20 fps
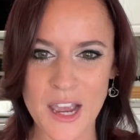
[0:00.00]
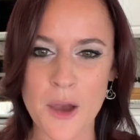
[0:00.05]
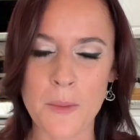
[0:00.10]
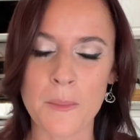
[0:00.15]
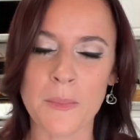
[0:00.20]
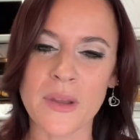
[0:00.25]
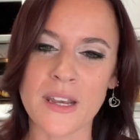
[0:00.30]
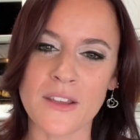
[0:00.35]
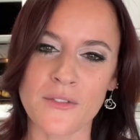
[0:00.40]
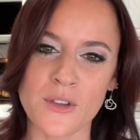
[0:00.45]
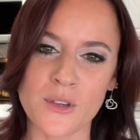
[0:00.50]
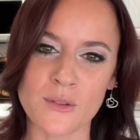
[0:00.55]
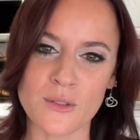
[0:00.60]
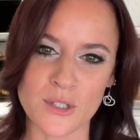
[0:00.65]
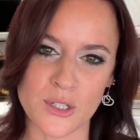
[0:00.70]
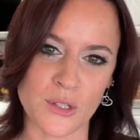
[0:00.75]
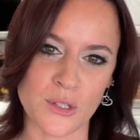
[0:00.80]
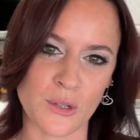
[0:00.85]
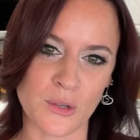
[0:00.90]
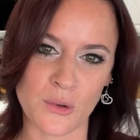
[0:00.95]
But if you
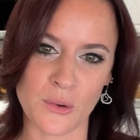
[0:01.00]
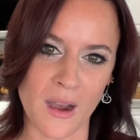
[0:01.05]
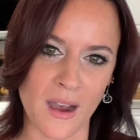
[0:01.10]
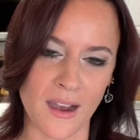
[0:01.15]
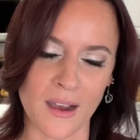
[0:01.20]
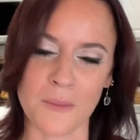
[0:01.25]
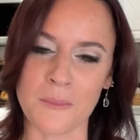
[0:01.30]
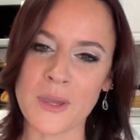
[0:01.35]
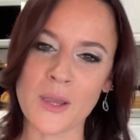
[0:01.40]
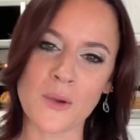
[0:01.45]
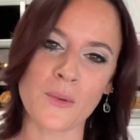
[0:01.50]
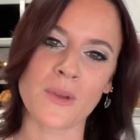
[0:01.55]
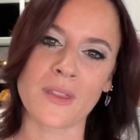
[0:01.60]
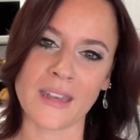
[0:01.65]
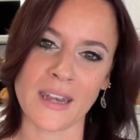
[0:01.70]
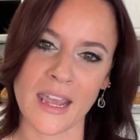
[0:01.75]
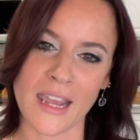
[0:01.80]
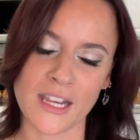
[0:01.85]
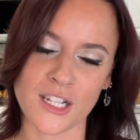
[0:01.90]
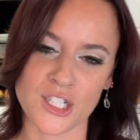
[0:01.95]
do meet with an
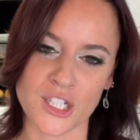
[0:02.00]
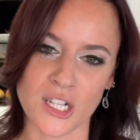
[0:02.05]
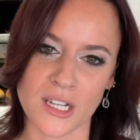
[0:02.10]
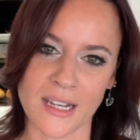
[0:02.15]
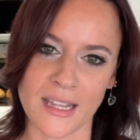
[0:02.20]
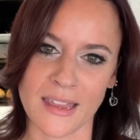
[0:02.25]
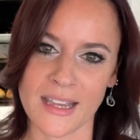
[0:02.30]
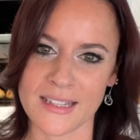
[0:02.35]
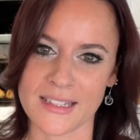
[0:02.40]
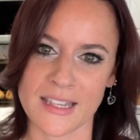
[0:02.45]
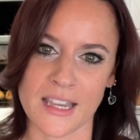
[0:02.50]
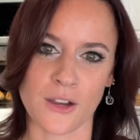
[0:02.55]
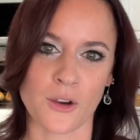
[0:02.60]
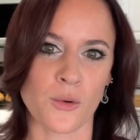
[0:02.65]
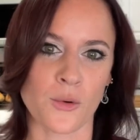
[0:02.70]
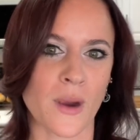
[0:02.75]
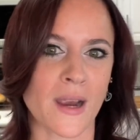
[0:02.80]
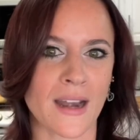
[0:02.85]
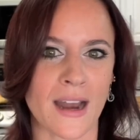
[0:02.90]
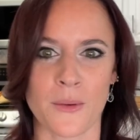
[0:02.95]
agent and they say,
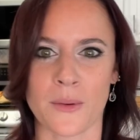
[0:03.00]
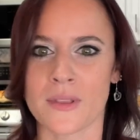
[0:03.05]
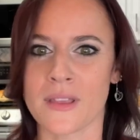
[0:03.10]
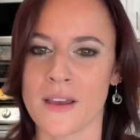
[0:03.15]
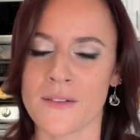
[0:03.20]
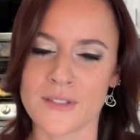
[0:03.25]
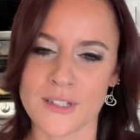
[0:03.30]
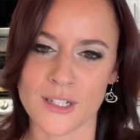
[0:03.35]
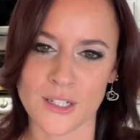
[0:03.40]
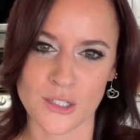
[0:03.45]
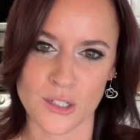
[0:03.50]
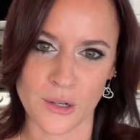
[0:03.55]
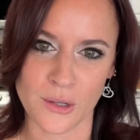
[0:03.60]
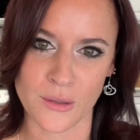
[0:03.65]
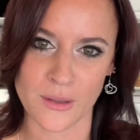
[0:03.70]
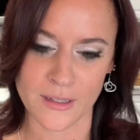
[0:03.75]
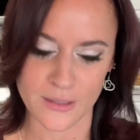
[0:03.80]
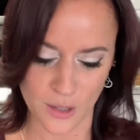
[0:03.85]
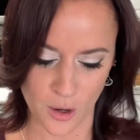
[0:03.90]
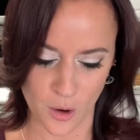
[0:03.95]
great, I would love to show you
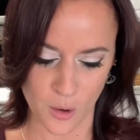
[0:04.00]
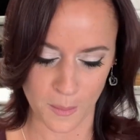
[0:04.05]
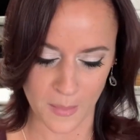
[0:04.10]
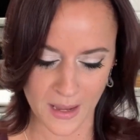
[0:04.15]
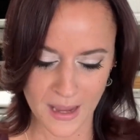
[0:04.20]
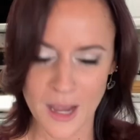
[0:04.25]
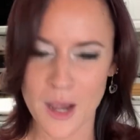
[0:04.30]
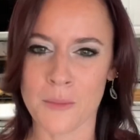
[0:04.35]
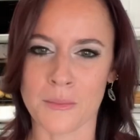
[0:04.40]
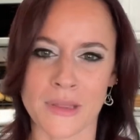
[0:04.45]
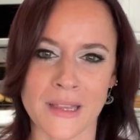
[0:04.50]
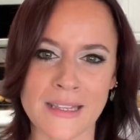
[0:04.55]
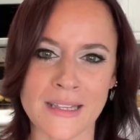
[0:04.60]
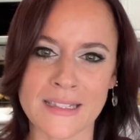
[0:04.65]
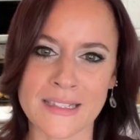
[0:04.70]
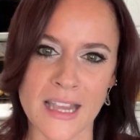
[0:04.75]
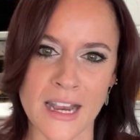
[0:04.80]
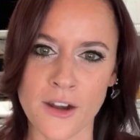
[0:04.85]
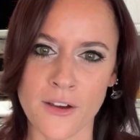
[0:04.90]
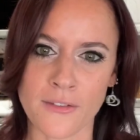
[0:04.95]
this home, please
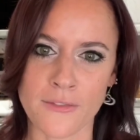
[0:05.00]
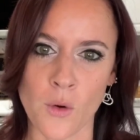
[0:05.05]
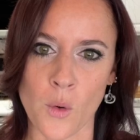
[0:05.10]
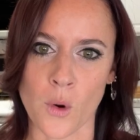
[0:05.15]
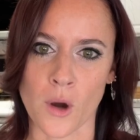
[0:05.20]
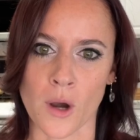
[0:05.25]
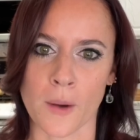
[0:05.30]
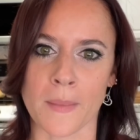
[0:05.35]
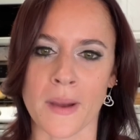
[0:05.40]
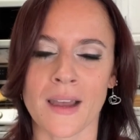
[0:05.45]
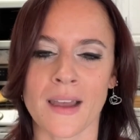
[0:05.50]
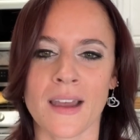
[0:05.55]
sign a form.